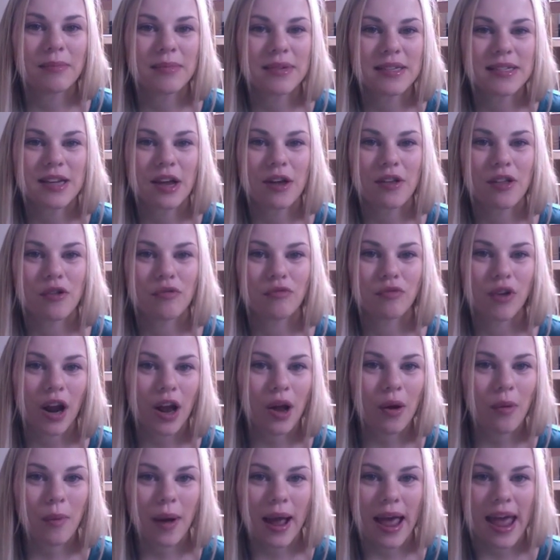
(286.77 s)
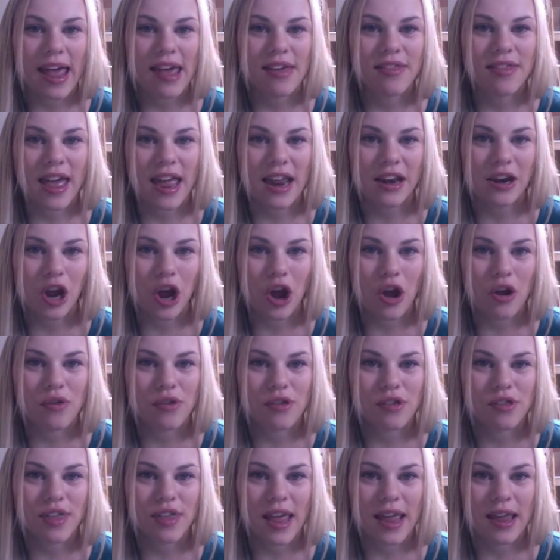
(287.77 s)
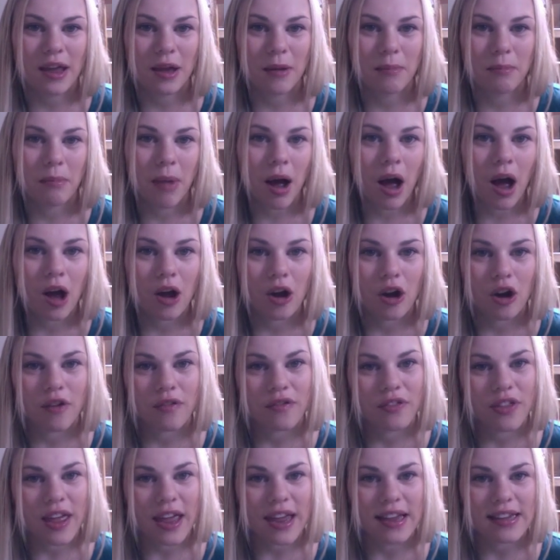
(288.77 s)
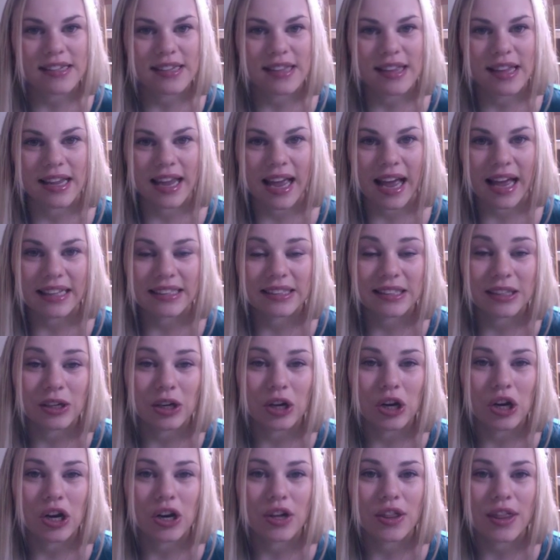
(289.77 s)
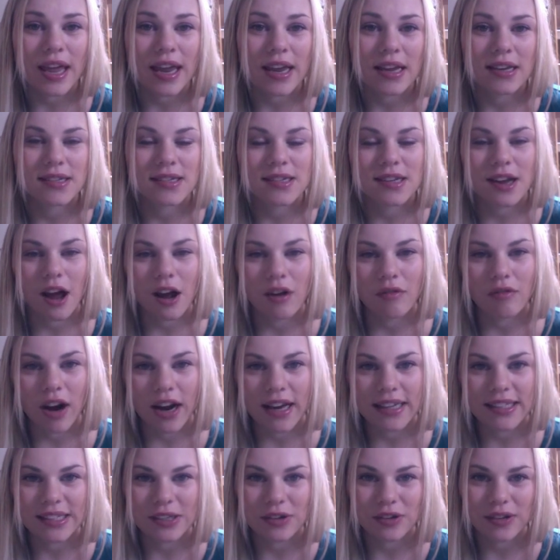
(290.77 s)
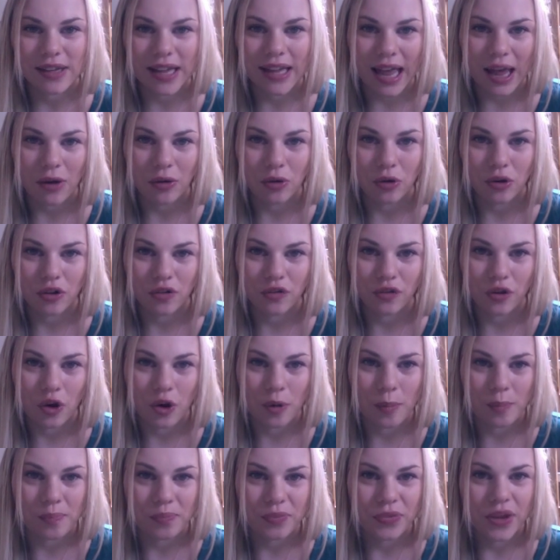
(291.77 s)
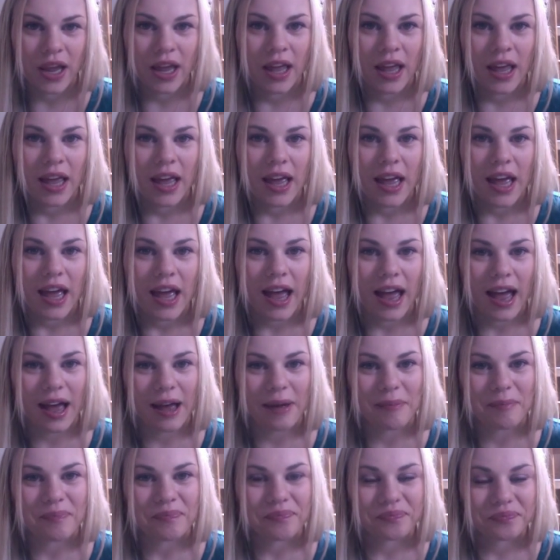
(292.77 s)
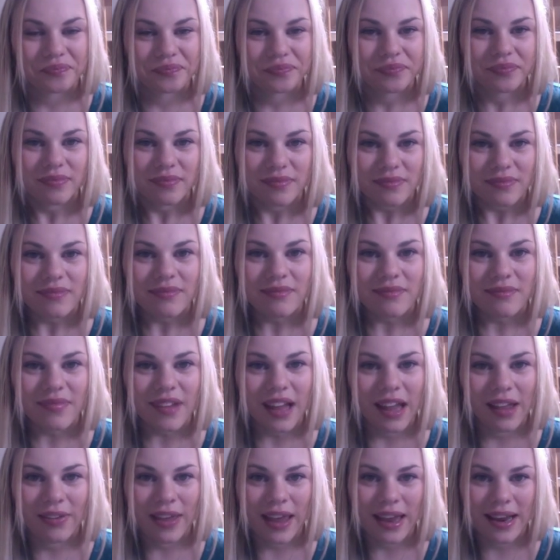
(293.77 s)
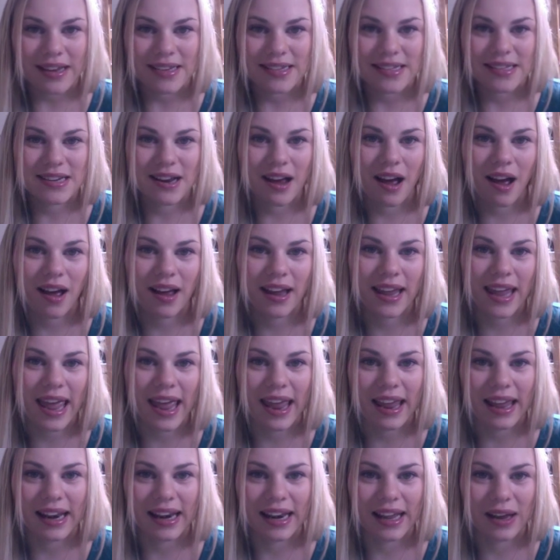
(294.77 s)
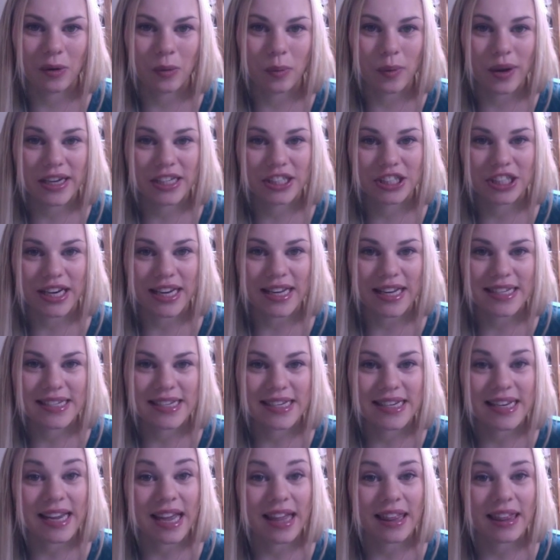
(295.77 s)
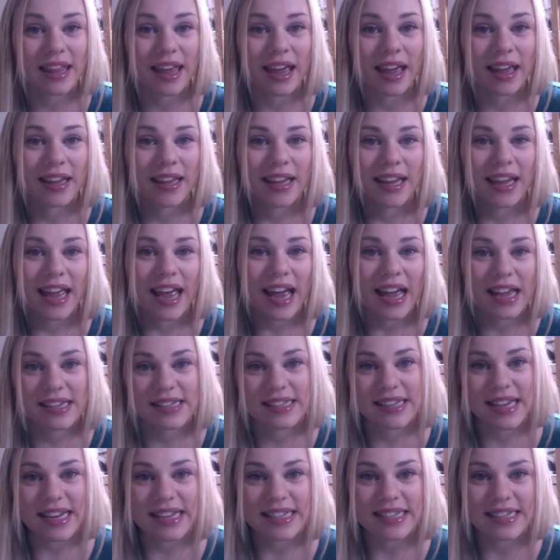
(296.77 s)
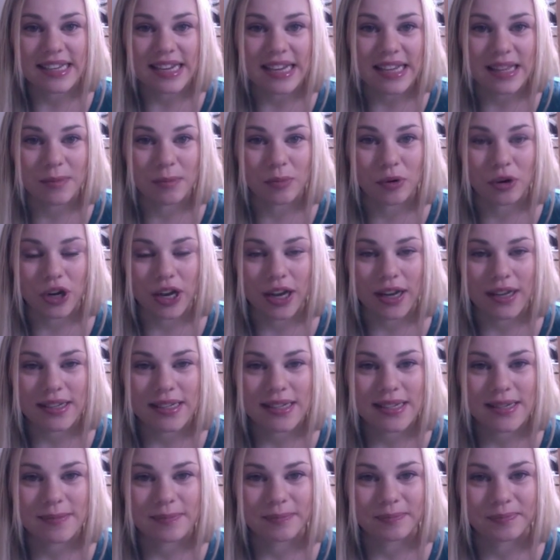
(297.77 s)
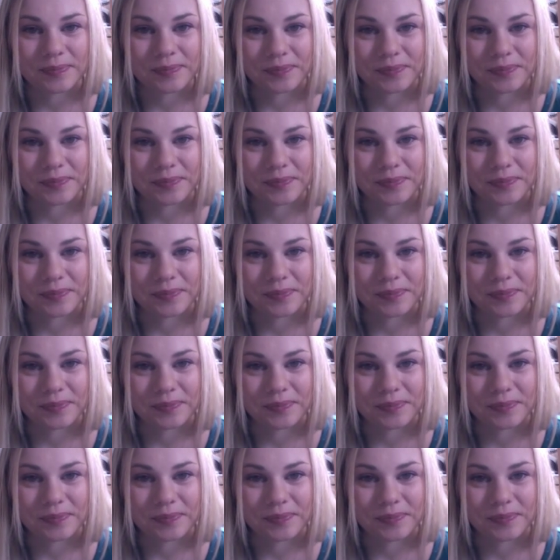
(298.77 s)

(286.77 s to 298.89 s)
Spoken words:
so that right away they know that they can mark off things in the catalogue, they can start writing on their order form, and they can start getting a little wish list together as they see the products.